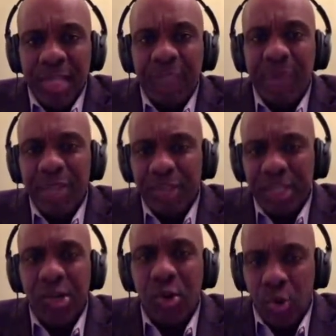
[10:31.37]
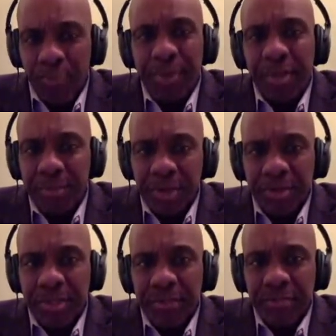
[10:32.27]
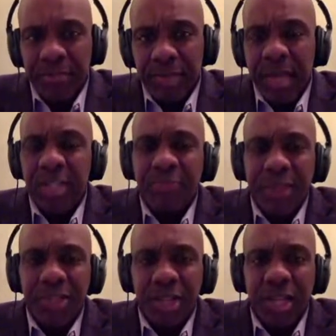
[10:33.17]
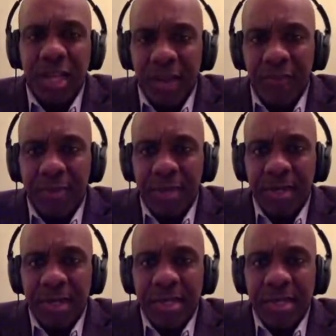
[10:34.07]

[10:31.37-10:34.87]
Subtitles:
especially the corporate community and especially government,